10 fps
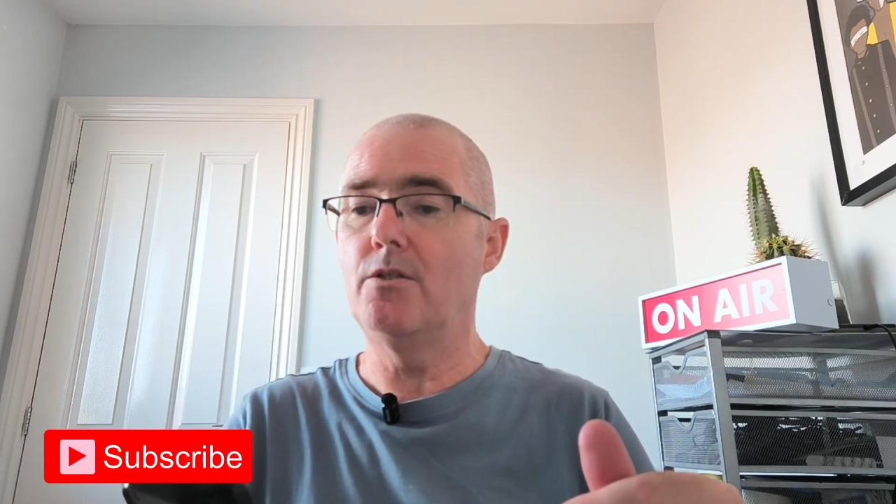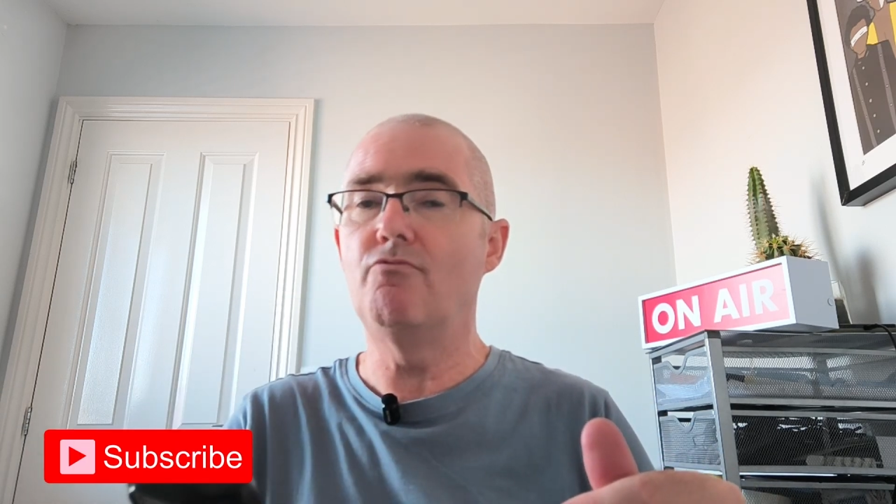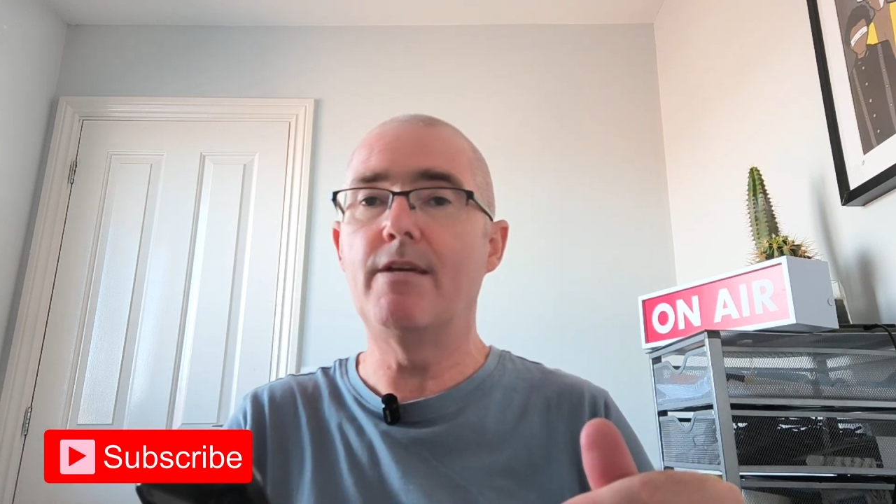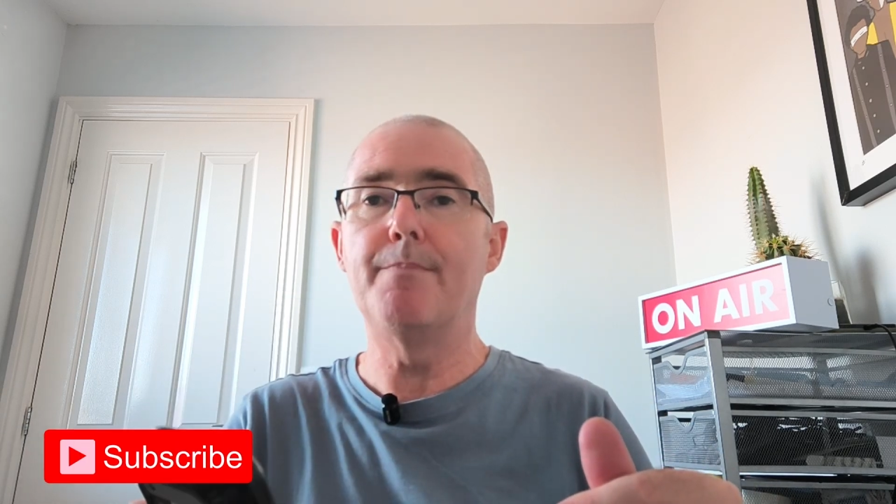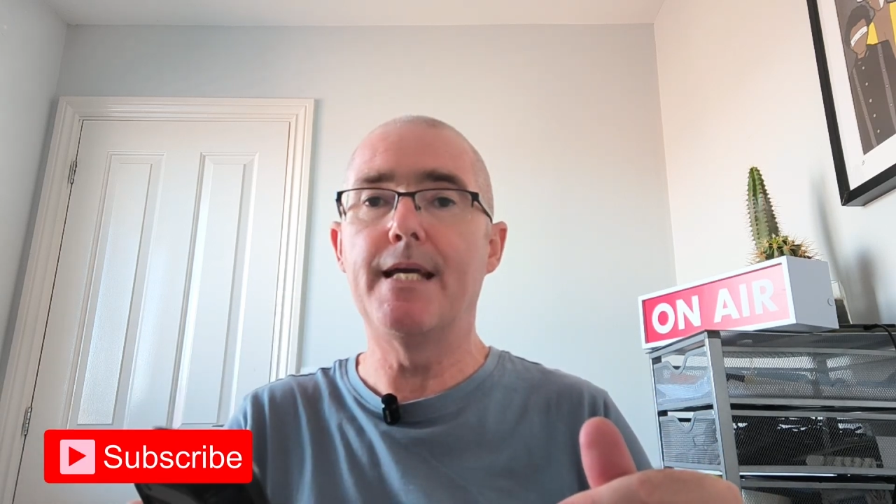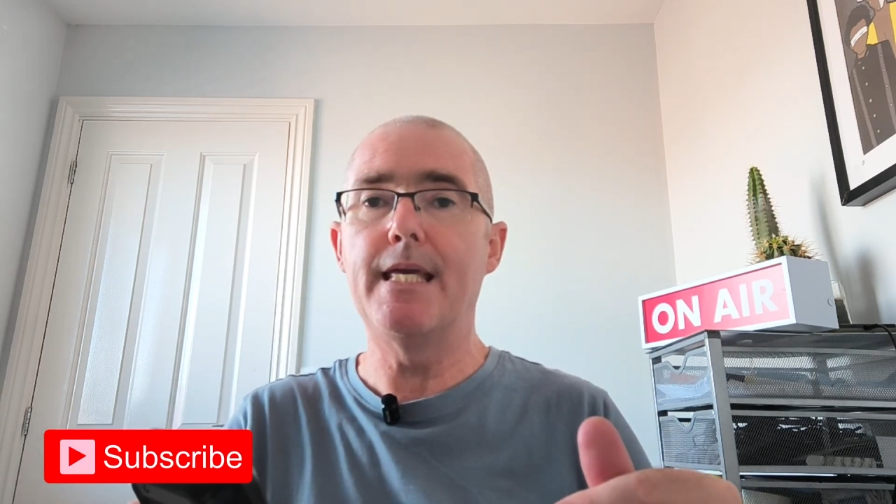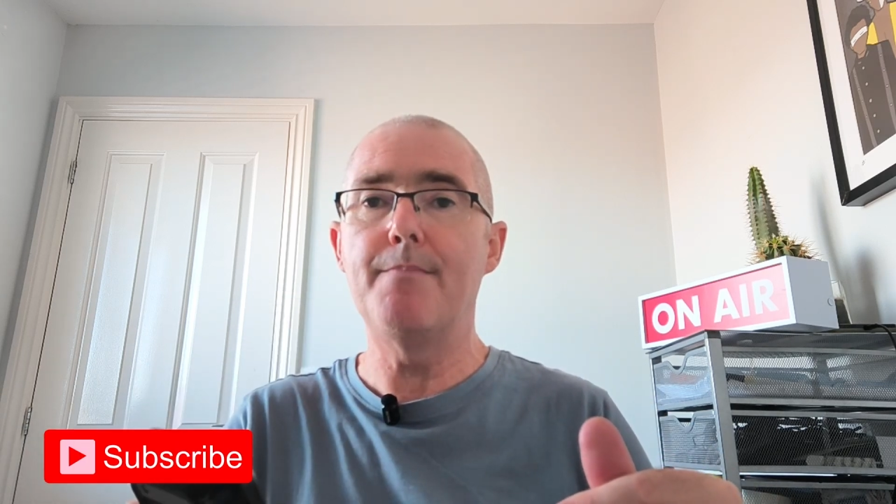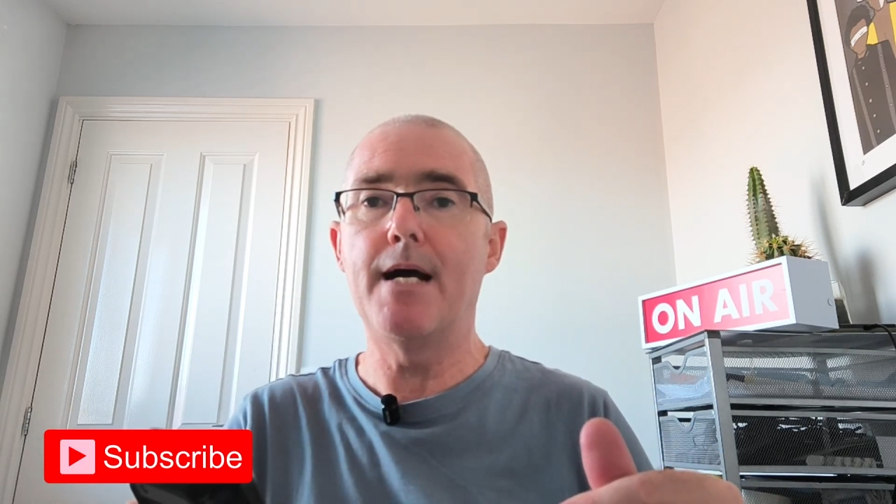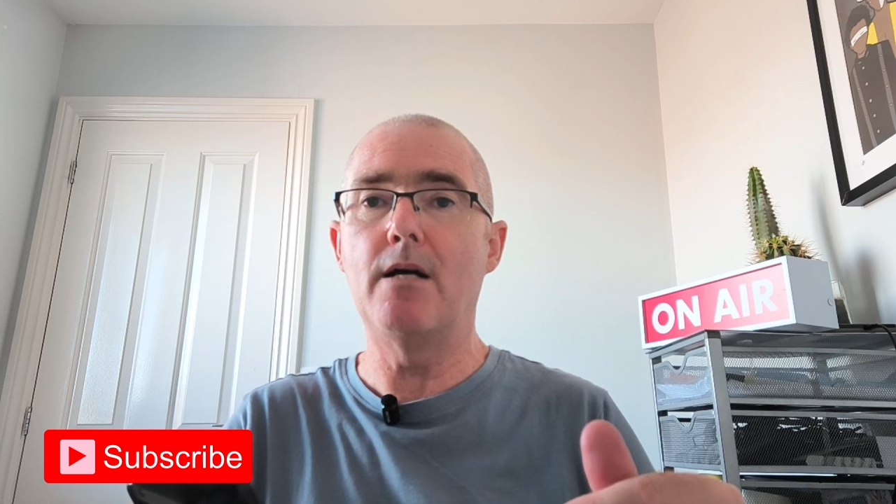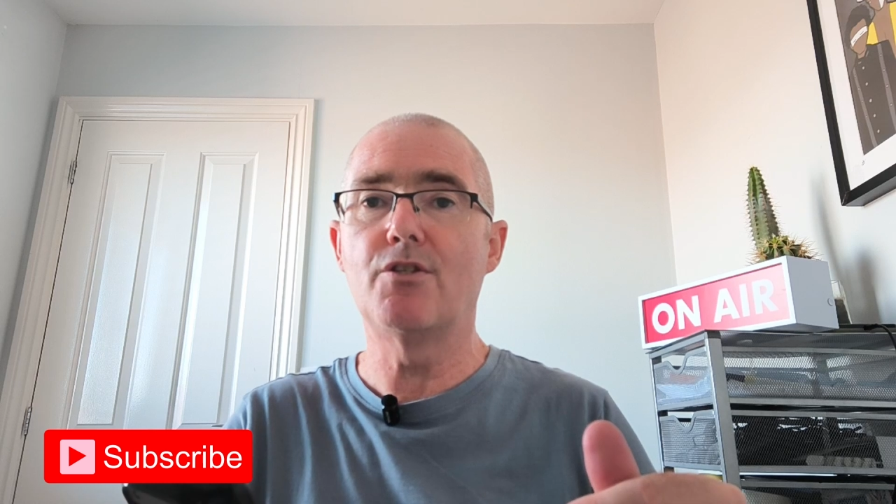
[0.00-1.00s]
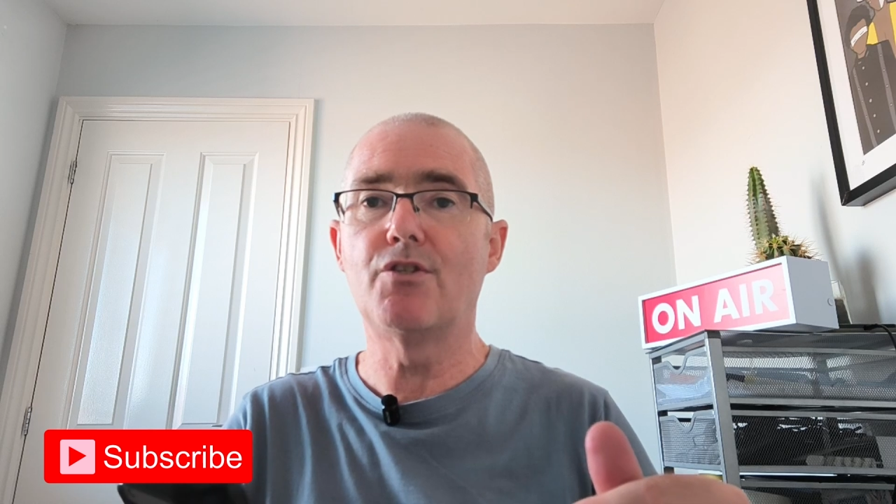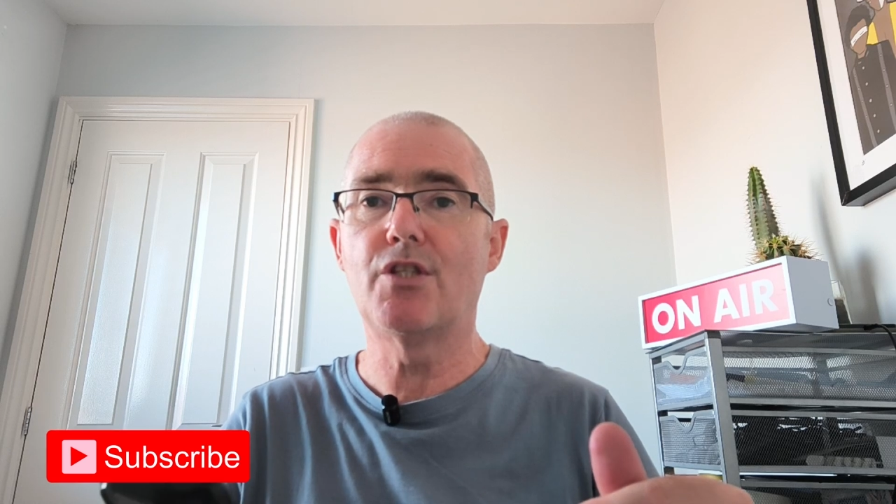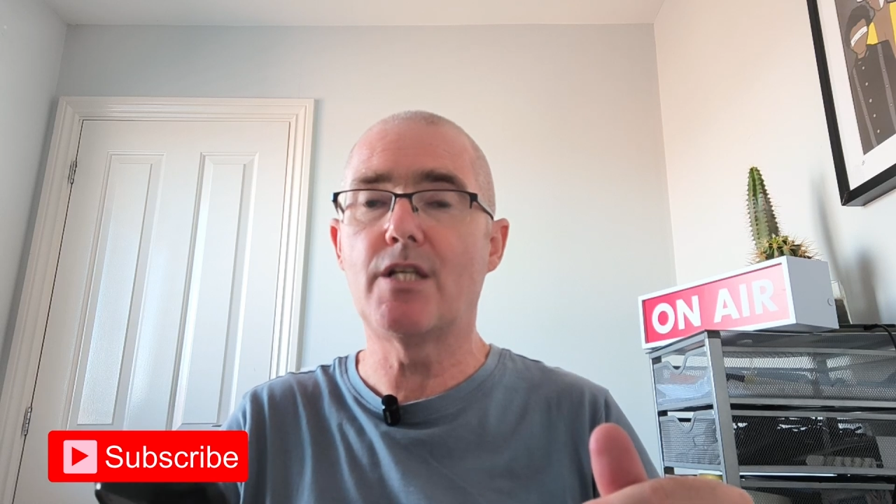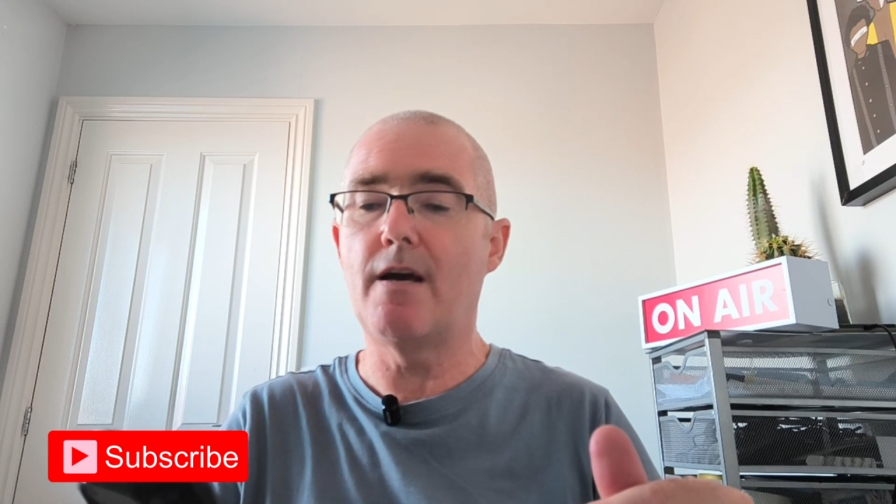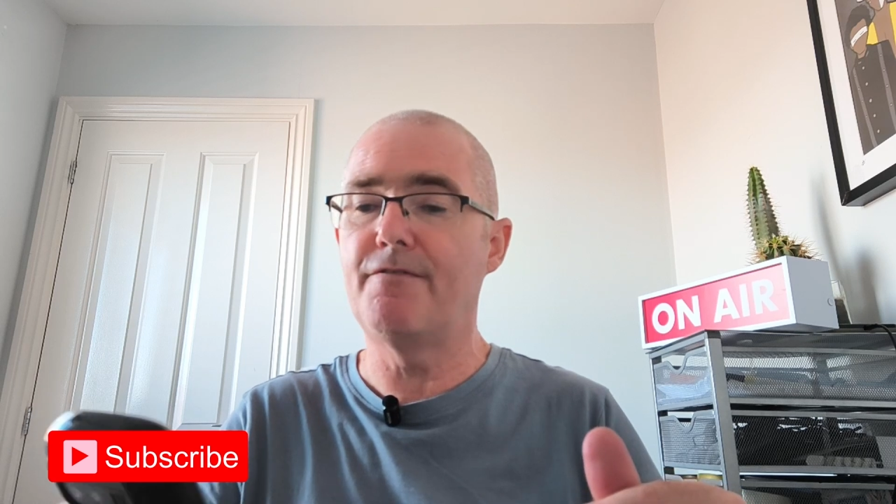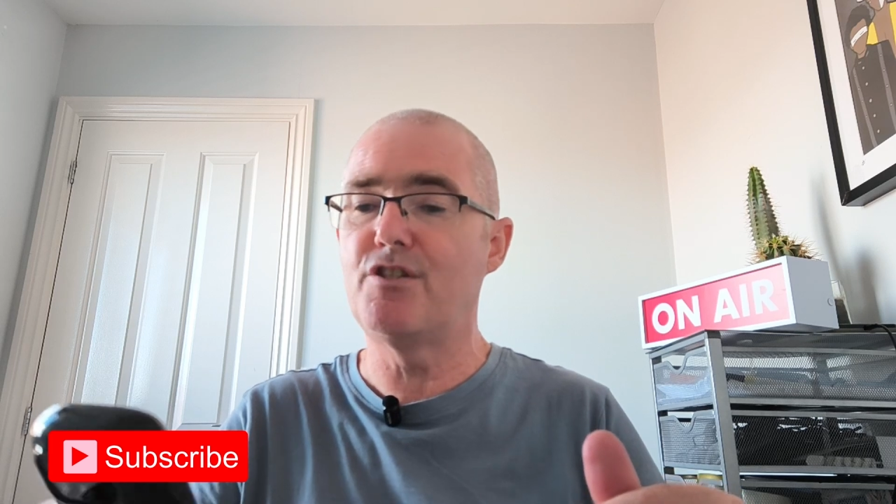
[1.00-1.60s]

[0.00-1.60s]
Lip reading: read my emails and stuff,